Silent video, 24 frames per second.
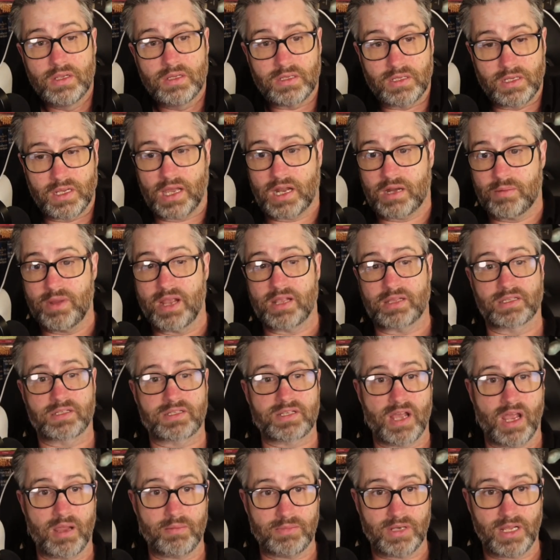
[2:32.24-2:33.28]
you got to make the
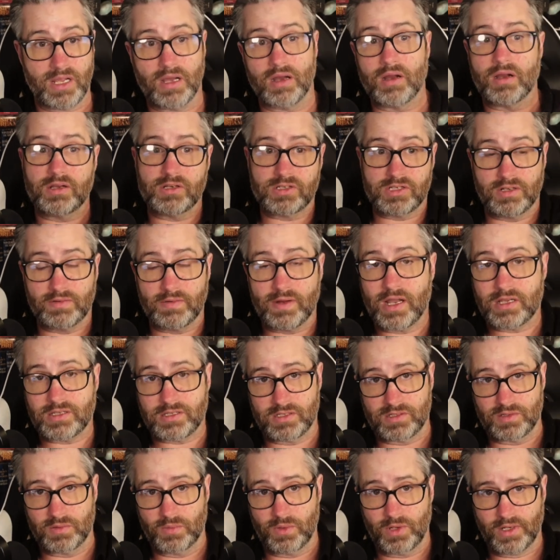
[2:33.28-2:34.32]
time now because your device
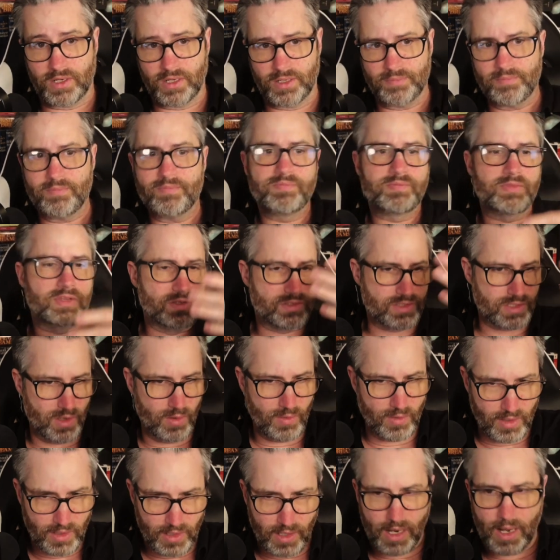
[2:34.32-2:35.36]
isn't working.
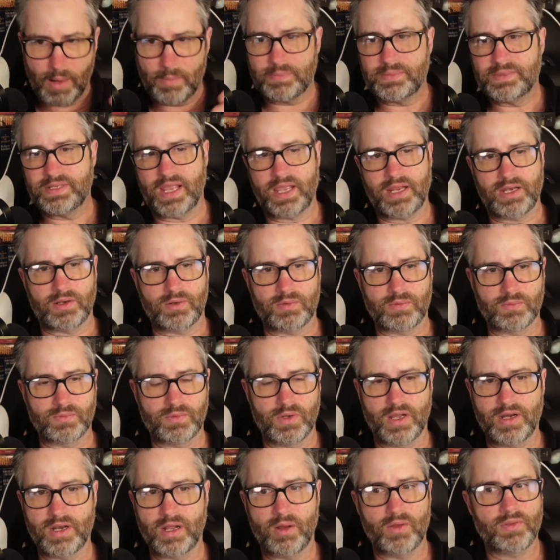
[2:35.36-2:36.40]
So update it.
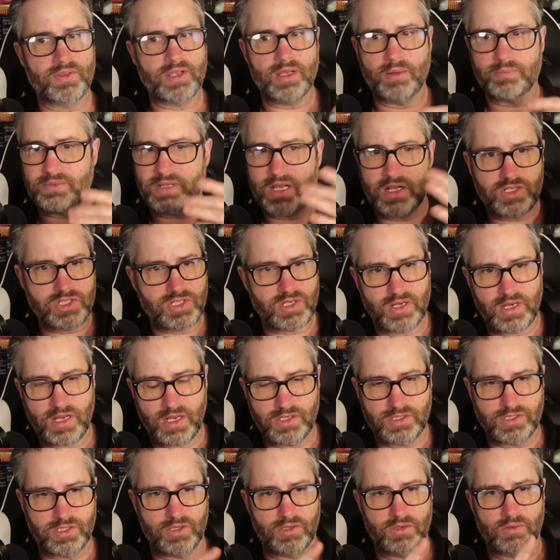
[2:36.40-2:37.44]
Run all the updates you
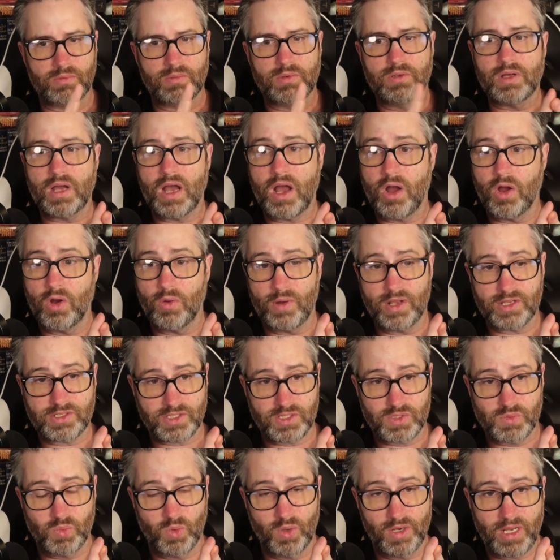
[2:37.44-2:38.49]
need to. OS
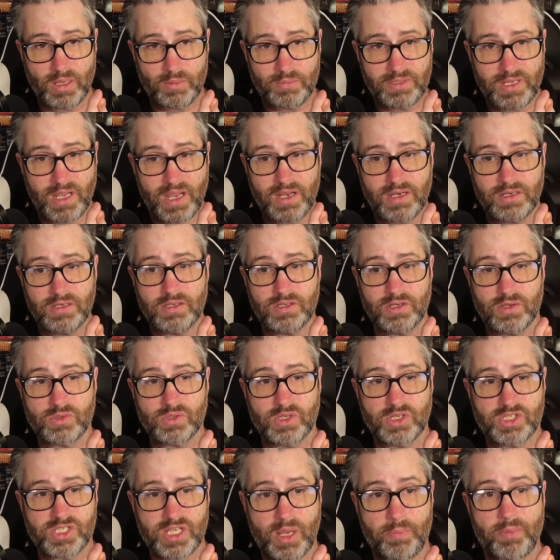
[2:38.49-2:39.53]
is one update,
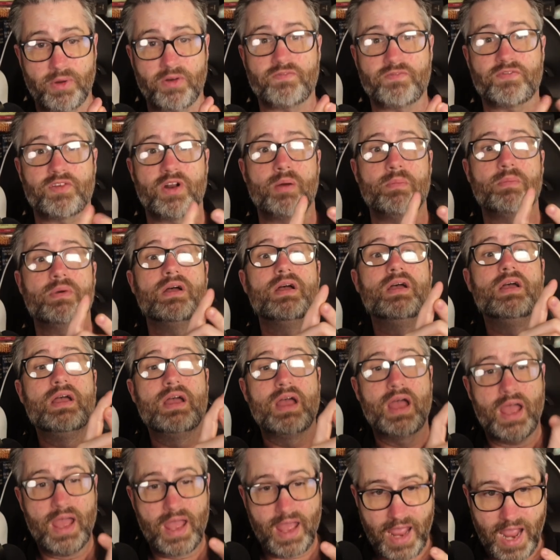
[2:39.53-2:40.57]
usually separate from
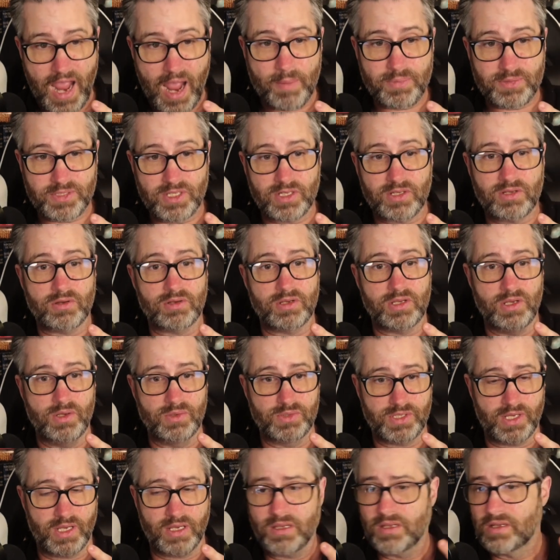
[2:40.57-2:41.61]
apps that you're
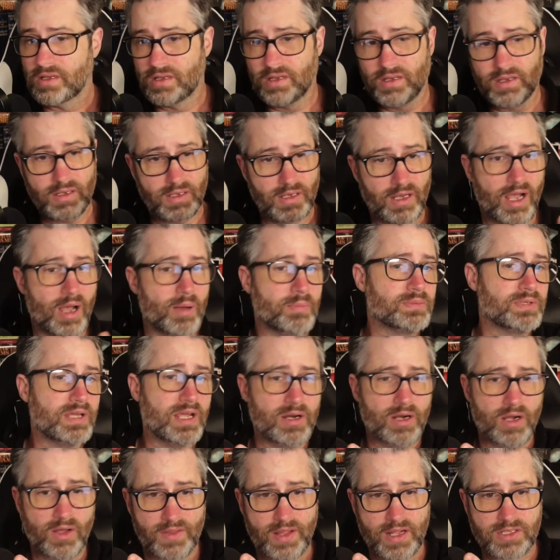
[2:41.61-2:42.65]
using. Update
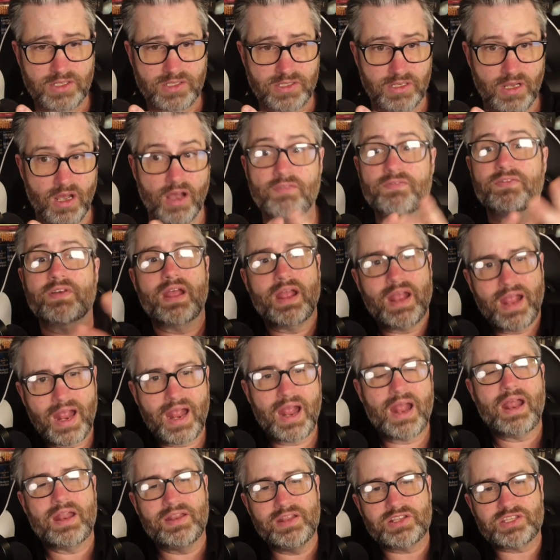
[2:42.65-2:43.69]
all that stuff.
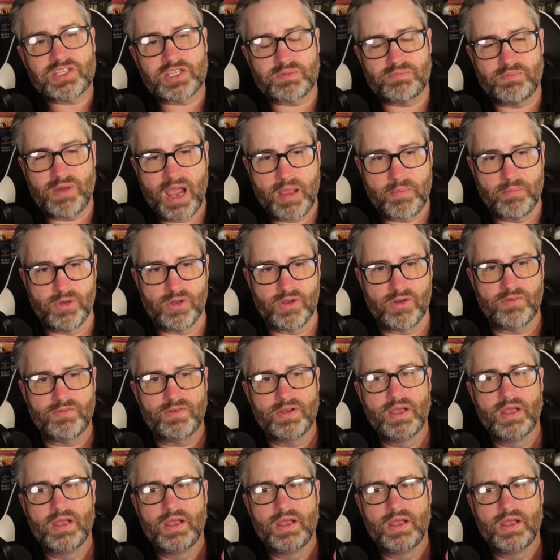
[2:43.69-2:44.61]
And this is my move.